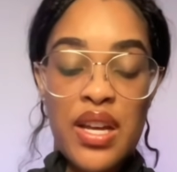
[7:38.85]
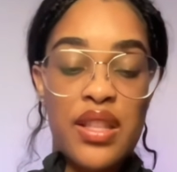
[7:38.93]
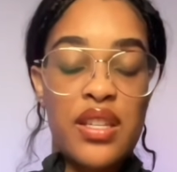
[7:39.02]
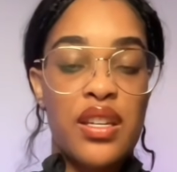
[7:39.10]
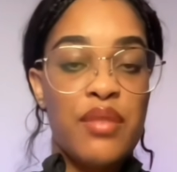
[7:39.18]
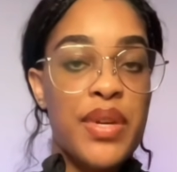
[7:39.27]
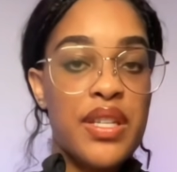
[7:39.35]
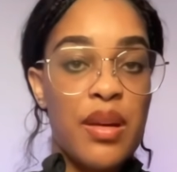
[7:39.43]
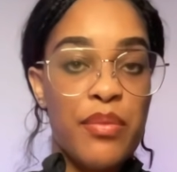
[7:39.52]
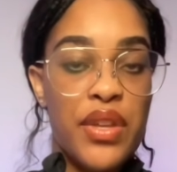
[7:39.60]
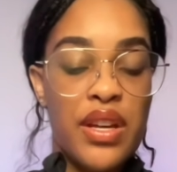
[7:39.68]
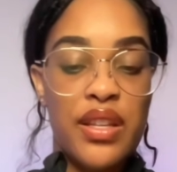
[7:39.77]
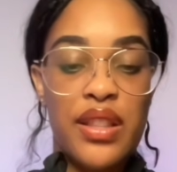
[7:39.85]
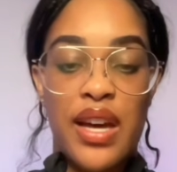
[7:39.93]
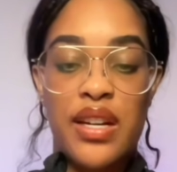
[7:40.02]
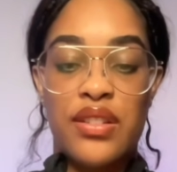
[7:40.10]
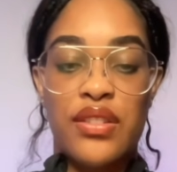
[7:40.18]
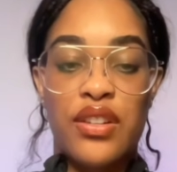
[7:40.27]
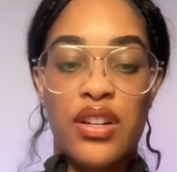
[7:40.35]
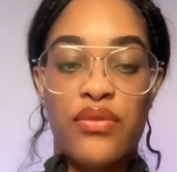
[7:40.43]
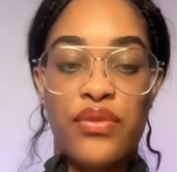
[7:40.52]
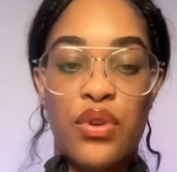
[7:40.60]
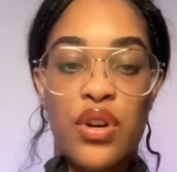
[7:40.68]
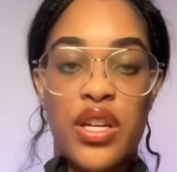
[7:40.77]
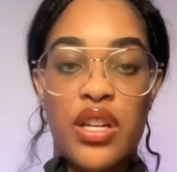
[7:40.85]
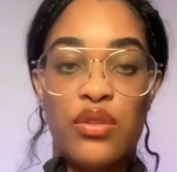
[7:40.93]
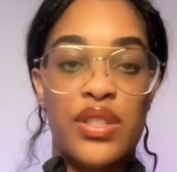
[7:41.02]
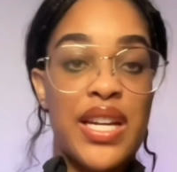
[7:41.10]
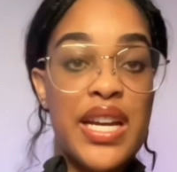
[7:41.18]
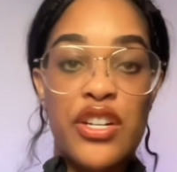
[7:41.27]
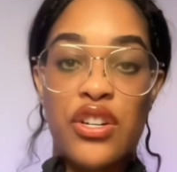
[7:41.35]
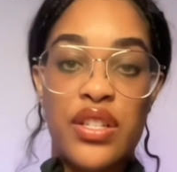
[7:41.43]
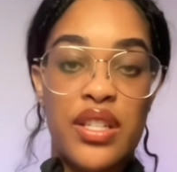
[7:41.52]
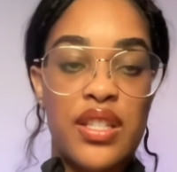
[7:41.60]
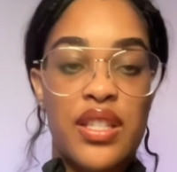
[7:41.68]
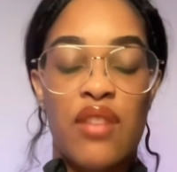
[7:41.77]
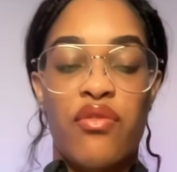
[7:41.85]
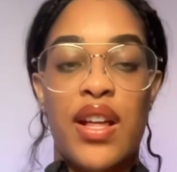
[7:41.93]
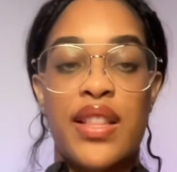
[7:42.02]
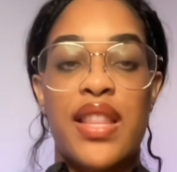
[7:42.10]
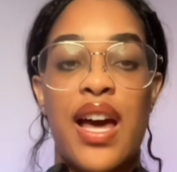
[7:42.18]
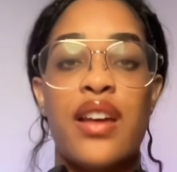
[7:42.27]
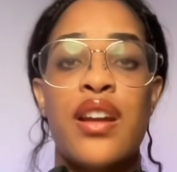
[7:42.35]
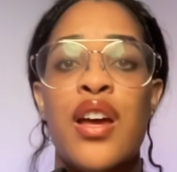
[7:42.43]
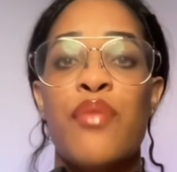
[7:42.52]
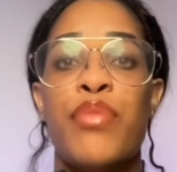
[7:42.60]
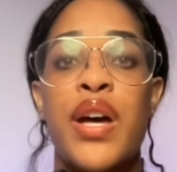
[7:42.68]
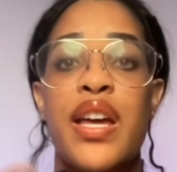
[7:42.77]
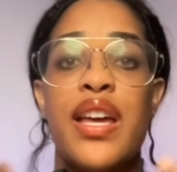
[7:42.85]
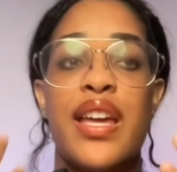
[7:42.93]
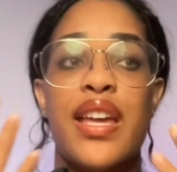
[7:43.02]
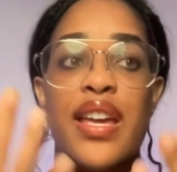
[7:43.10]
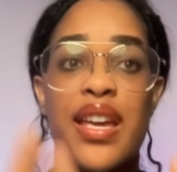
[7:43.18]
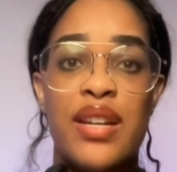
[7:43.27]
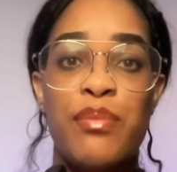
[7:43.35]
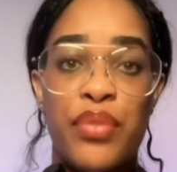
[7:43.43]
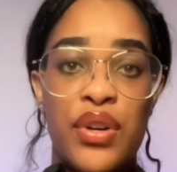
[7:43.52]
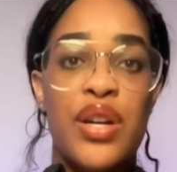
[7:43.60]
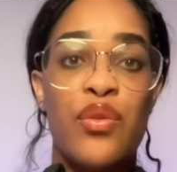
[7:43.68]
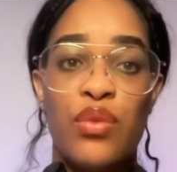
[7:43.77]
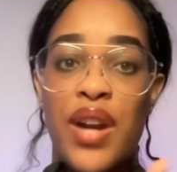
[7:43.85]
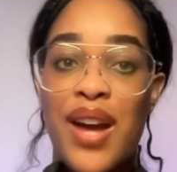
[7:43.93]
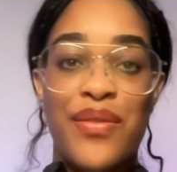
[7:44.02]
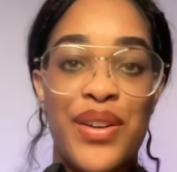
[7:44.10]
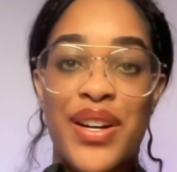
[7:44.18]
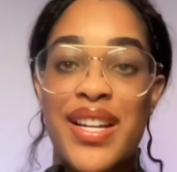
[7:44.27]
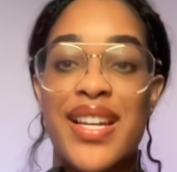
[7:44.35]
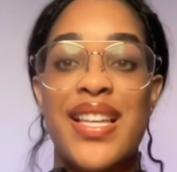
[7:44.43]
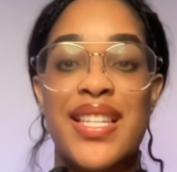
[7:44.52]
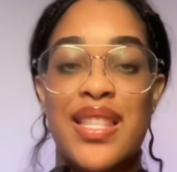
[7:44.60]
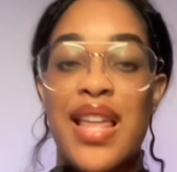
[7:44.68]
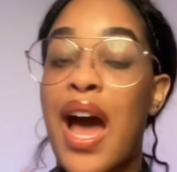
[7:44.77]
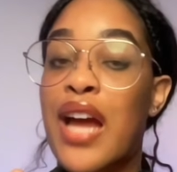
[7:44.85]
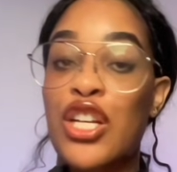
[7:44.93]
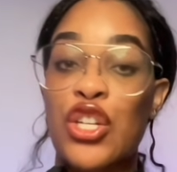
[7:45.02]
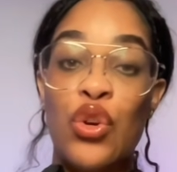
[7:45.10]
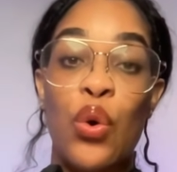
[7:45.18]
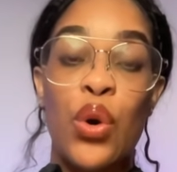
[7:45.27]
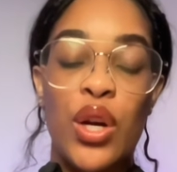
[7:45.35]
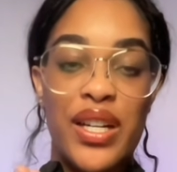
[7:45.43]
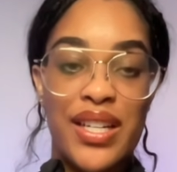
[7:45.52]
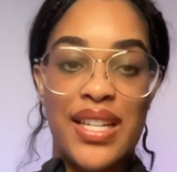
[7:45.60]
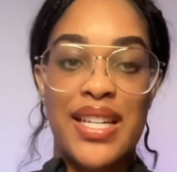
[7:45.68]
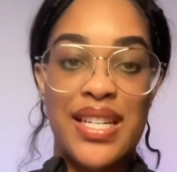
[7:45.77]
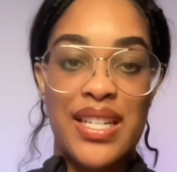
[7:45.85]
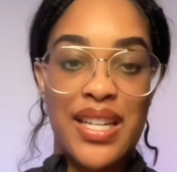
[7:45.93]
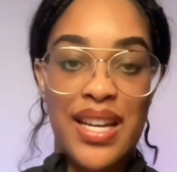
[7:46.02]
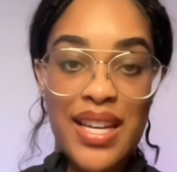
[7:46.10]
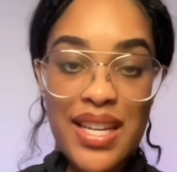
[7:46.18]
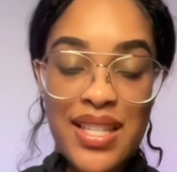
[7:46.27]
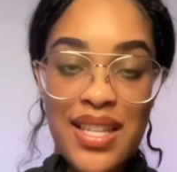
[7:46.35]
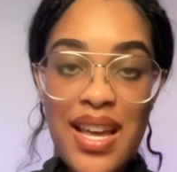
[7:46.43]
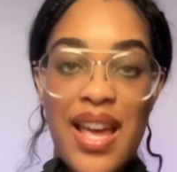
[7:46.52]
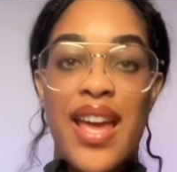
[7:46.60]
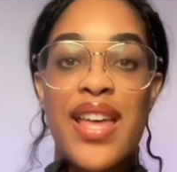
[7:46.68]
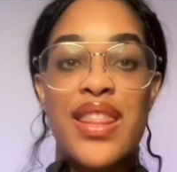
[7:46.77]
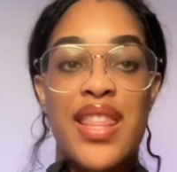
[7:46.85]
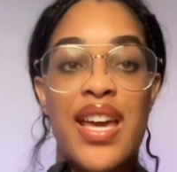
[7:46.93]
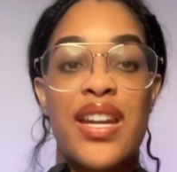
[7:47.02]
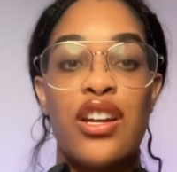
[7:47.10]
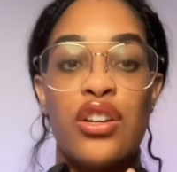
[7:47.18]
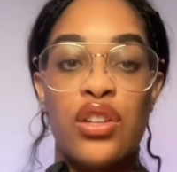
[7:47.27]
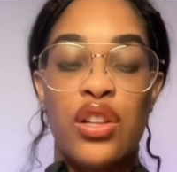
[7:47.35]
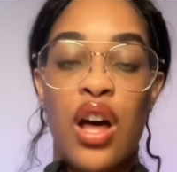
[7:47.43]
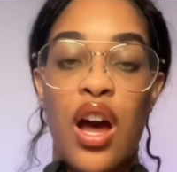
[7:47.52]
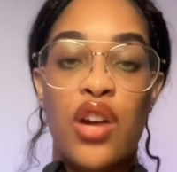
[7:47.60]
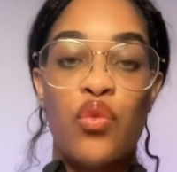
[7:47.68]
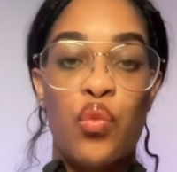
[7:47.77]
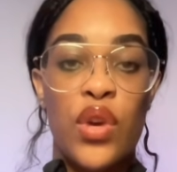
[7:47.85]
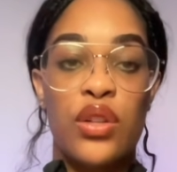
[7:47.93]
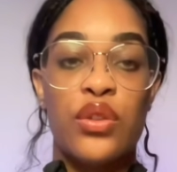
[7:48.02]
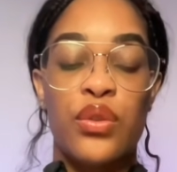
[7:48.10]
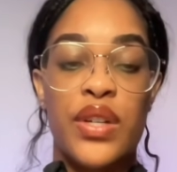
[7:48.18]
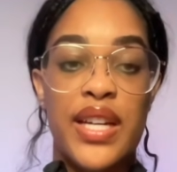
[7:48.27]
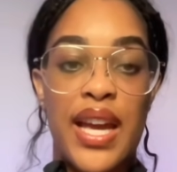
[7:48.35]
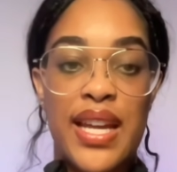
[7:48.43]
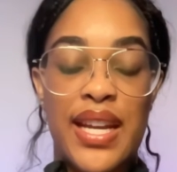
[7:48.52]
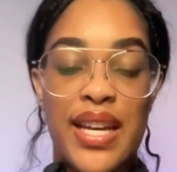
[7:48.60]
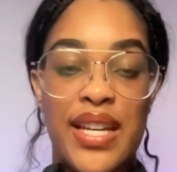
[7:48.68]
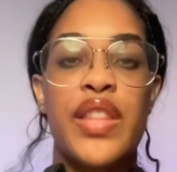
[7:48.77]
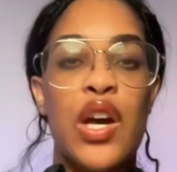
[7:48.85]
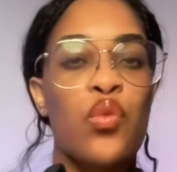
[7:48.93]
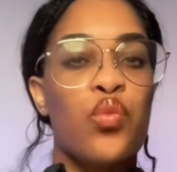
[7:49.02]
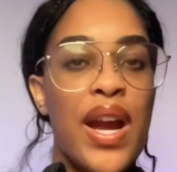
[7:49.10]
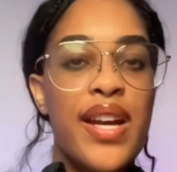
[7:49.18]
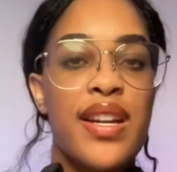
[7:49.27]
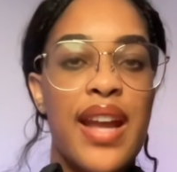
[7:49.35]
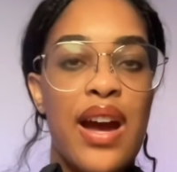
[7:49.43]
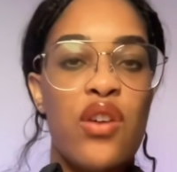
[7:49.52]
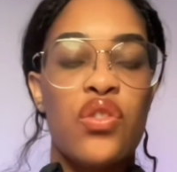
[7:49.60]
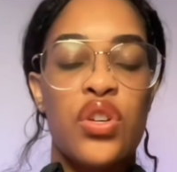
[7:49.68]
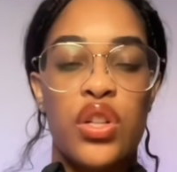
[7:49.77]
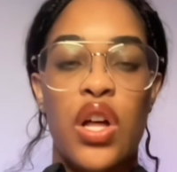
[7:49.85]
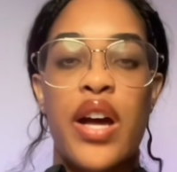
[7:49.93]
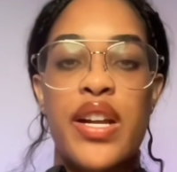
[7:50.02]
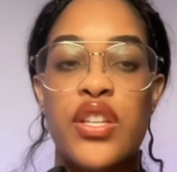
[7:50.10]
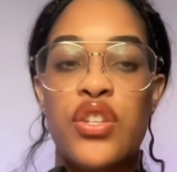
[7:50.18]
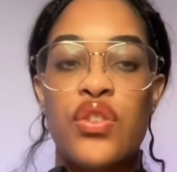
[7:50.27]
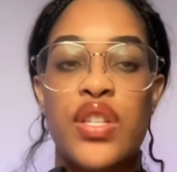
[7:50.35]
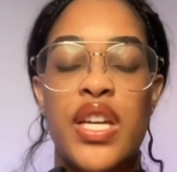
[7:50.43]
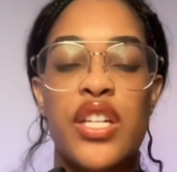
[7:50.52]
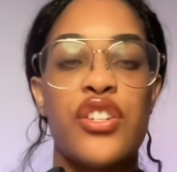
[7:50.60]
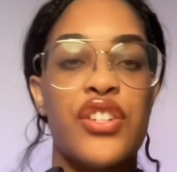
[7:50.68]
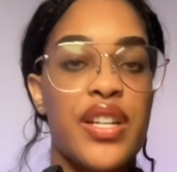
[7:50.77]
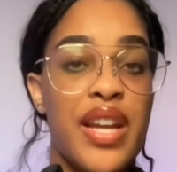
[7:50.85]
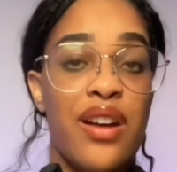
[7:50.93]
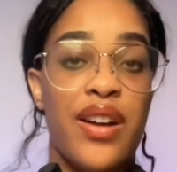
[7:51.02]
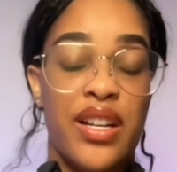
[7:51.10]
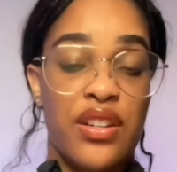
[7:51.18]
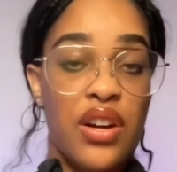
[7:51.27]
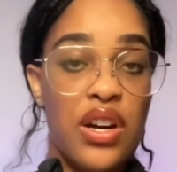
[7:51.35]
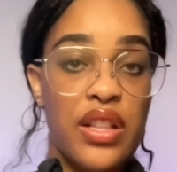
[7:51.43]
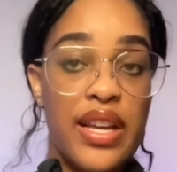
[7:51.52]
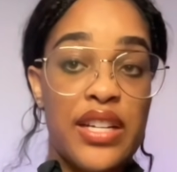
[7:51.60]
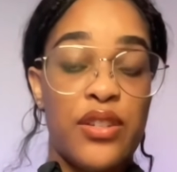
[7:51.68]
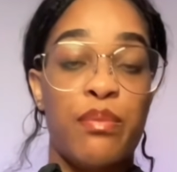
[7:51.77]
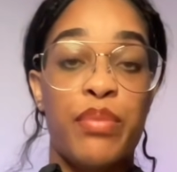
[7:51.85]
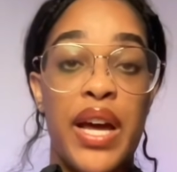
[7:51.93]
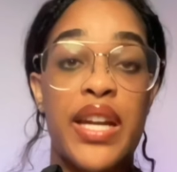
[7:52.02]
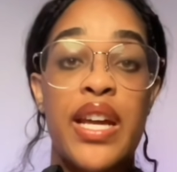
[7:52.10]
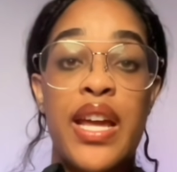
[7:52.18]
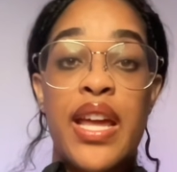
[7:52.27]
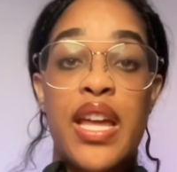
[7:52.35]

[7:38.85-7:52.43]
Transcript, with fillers: This could be something that is good for, you know, teachers and stuff like that, but input whatever it is that your niche is, and then Claude will create it. Now, right now, Claude is using generic knowledge, but